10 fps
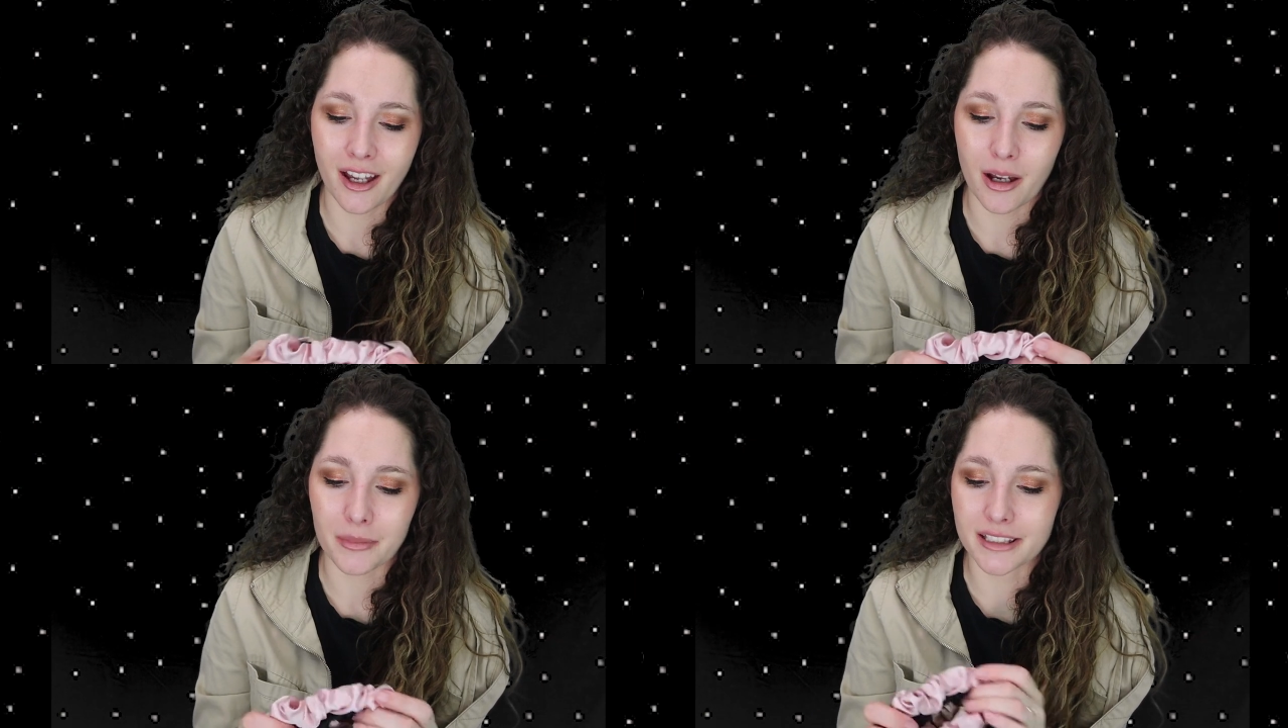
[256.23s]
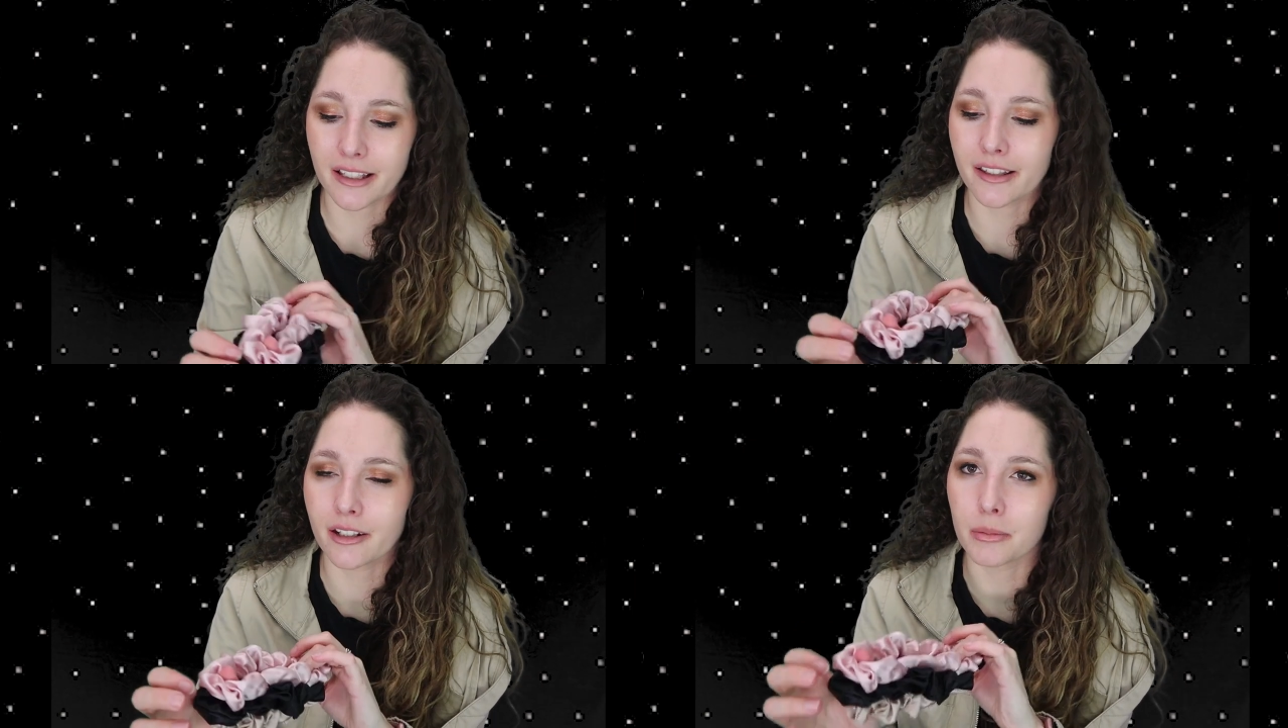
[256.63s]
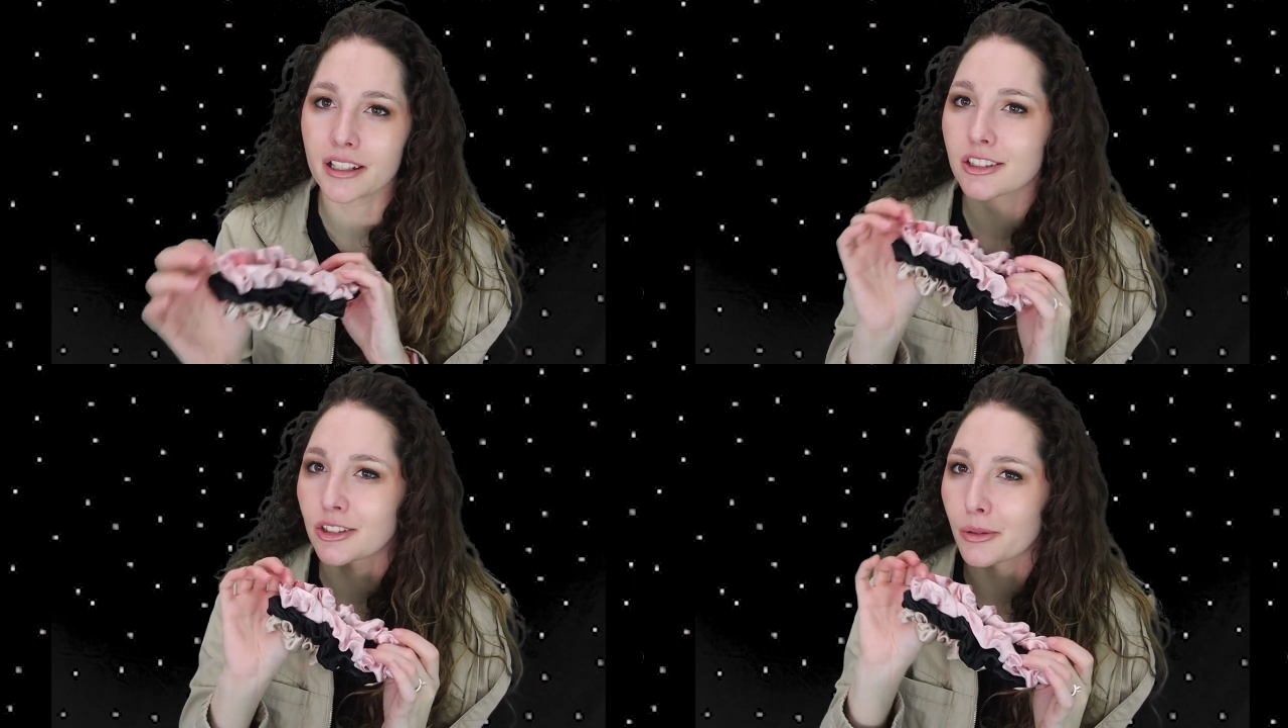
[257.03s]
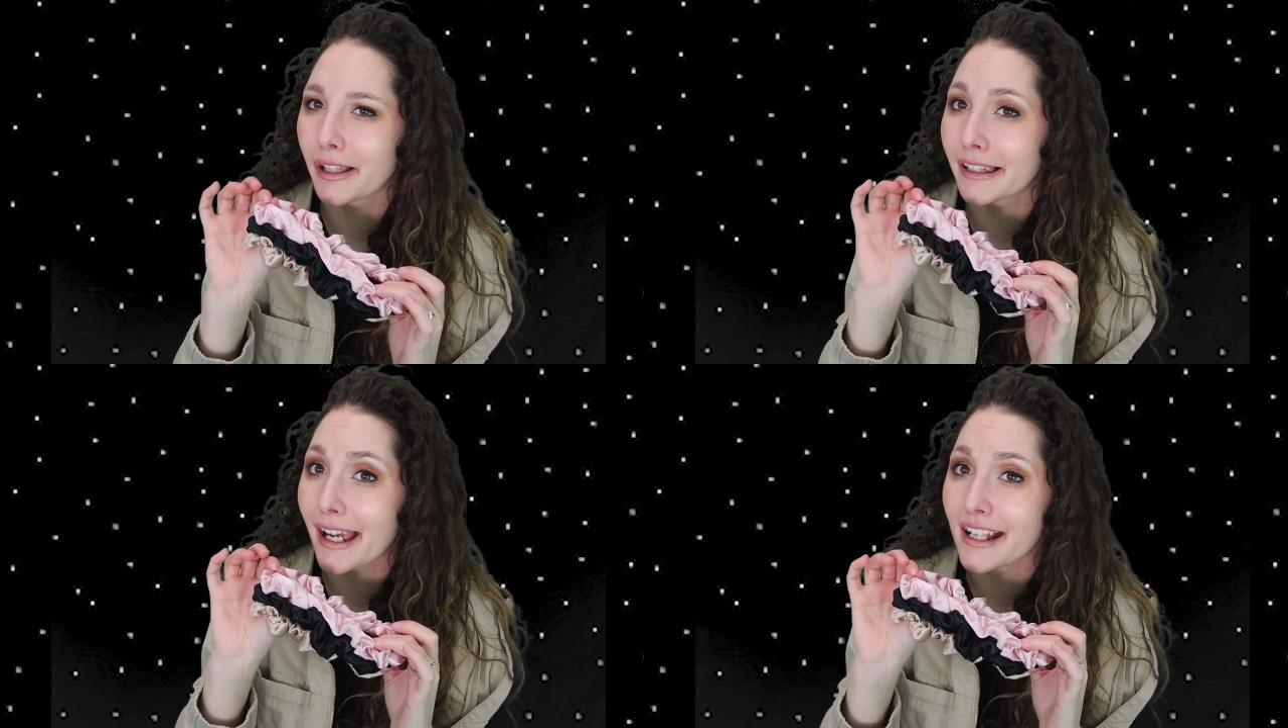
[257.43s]
it's a little bit too
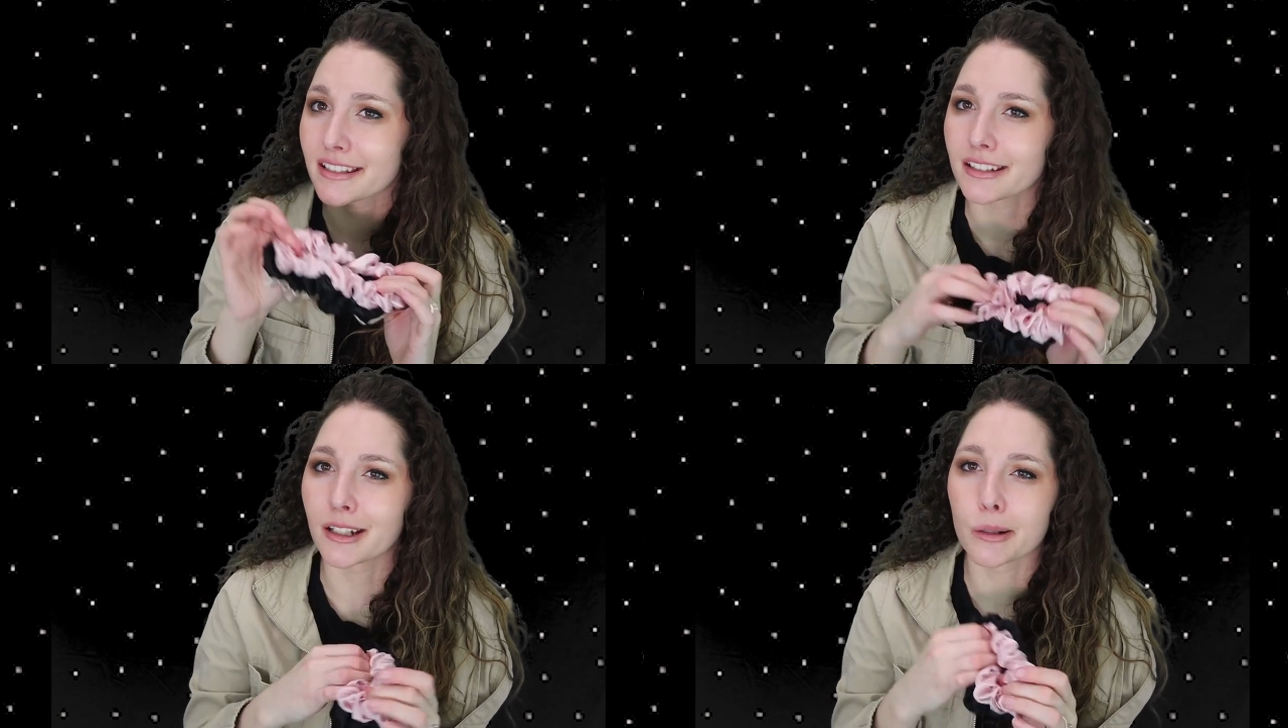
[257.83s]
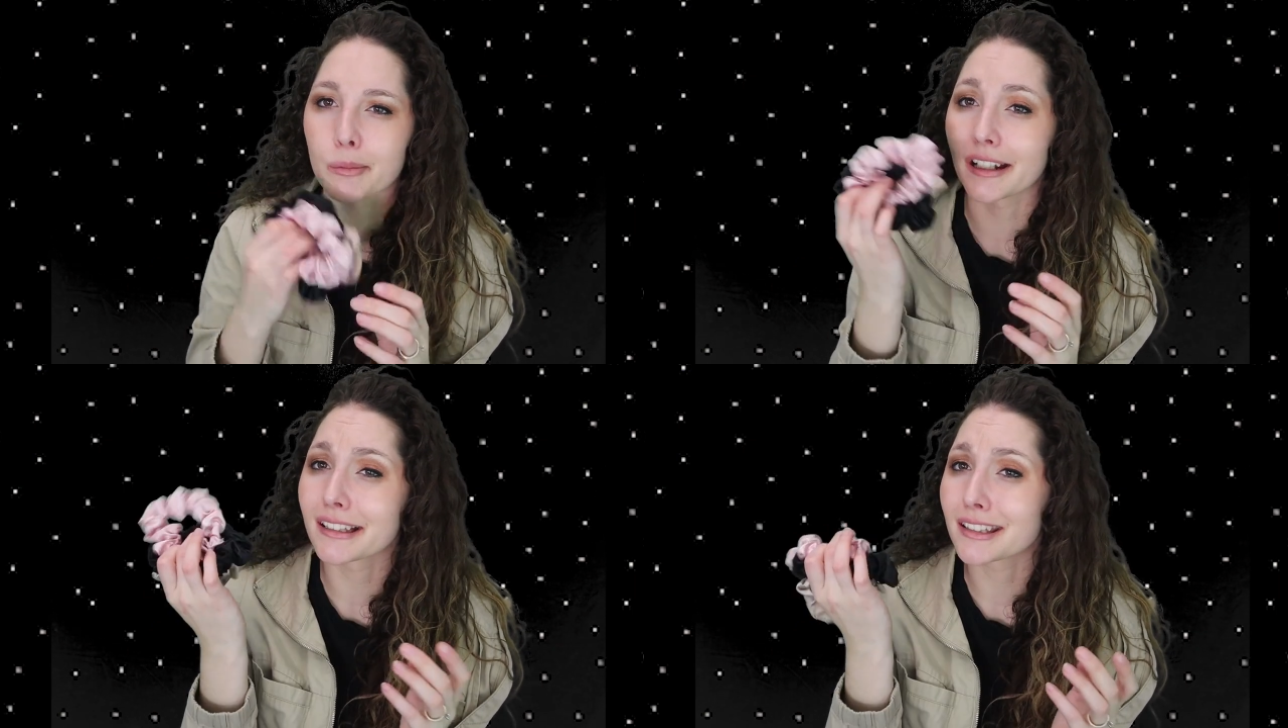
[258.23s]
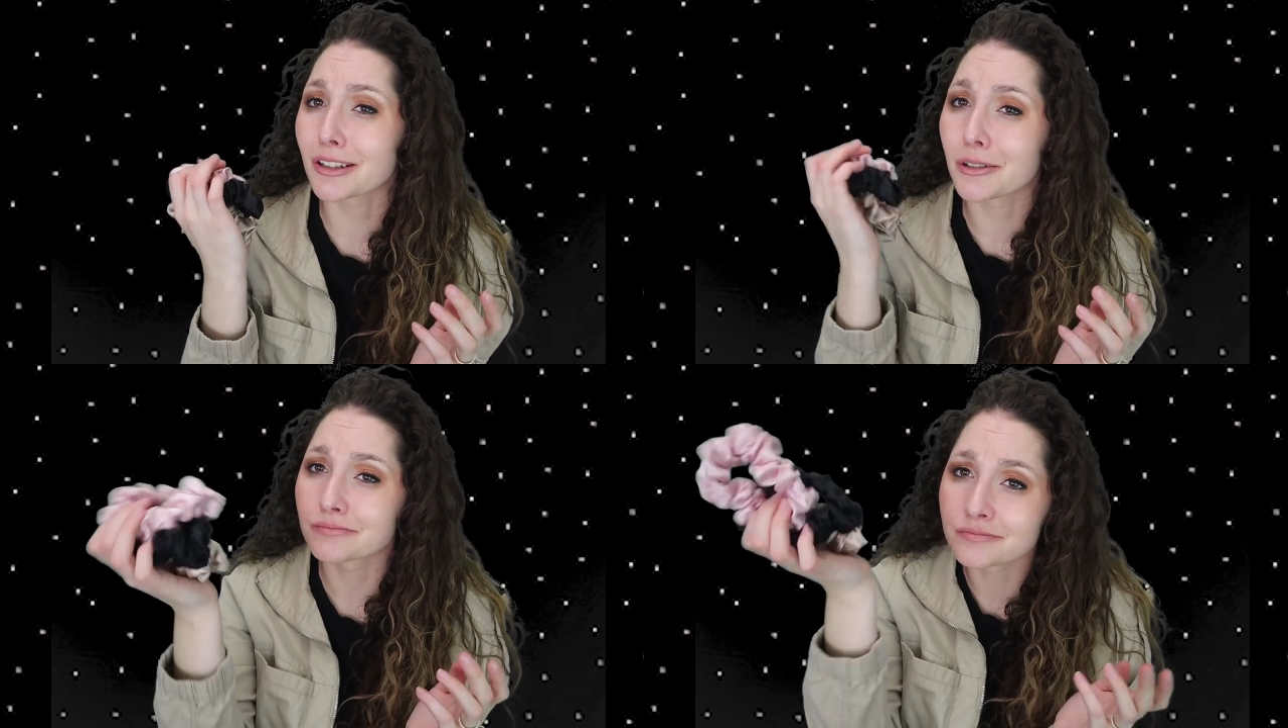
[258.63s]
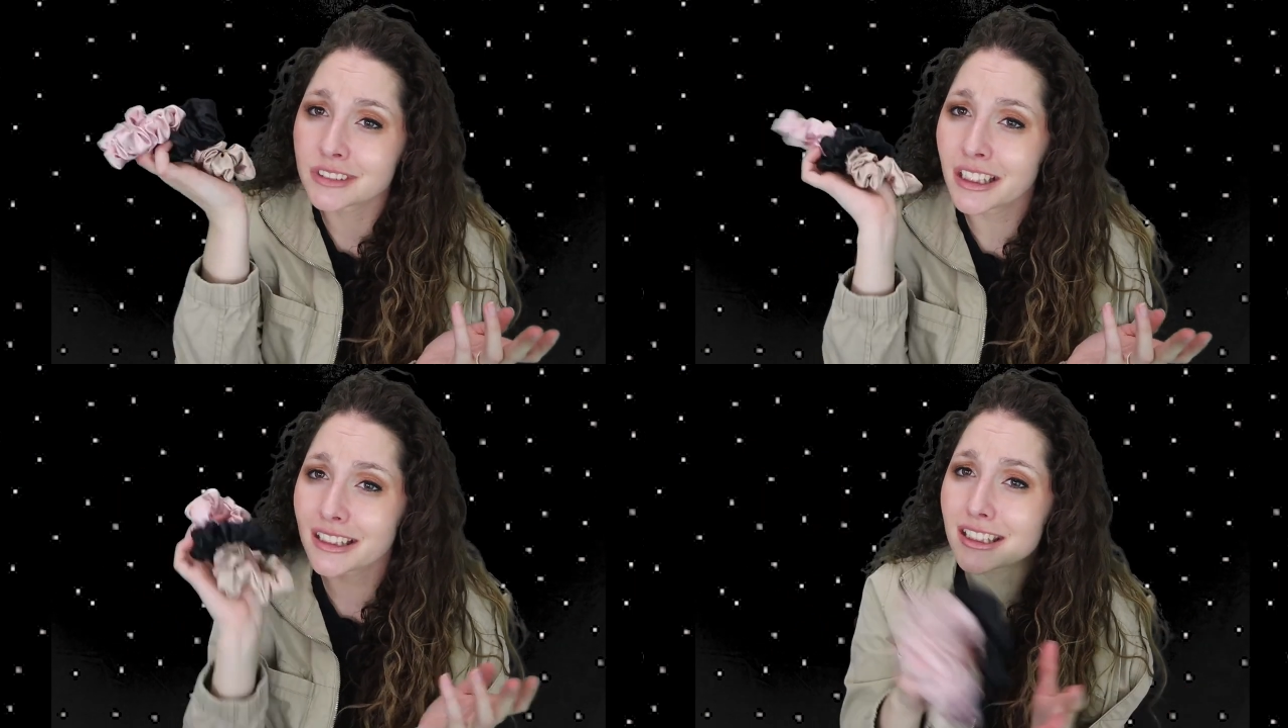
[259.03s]
elastic, but I still
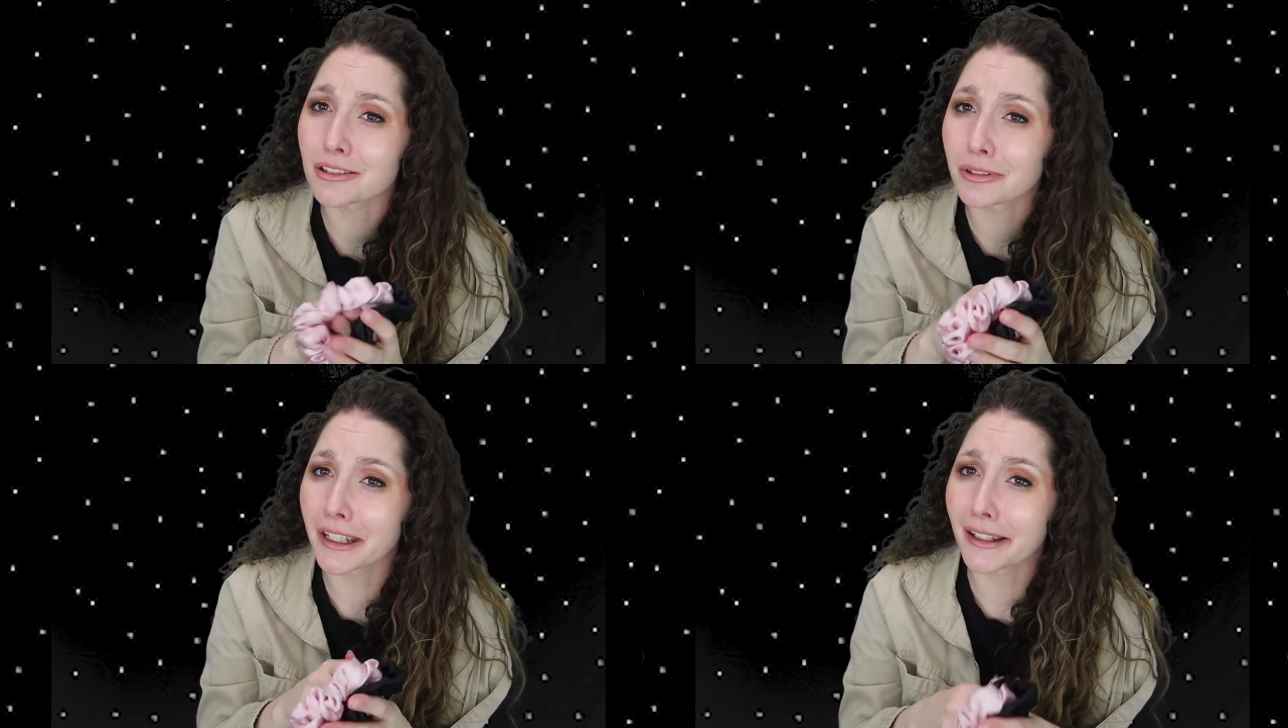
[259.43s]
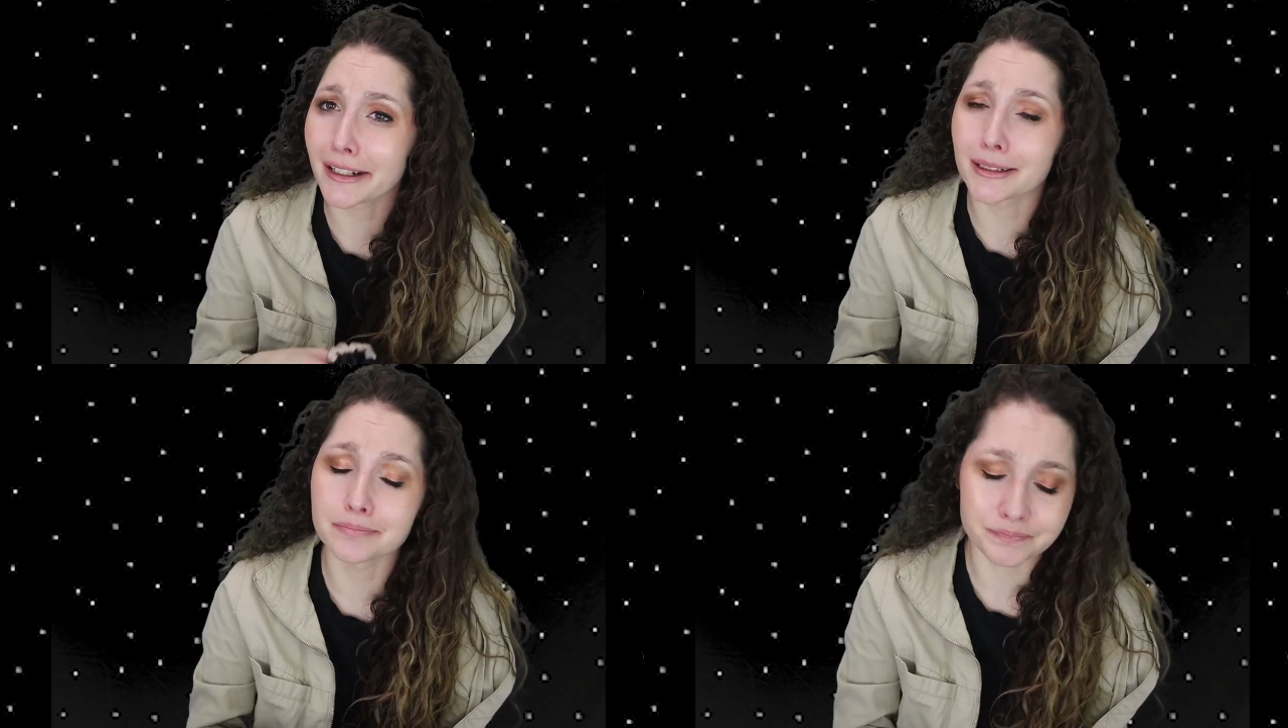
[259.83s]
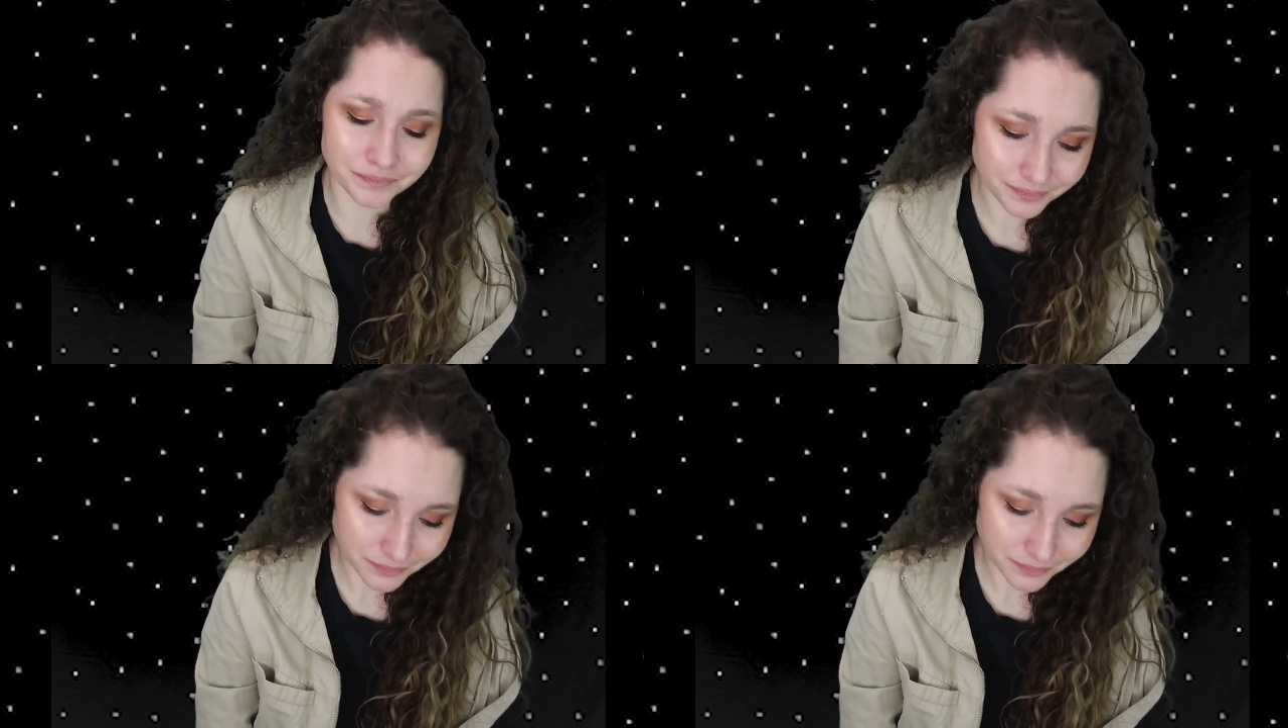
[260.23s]
really like them.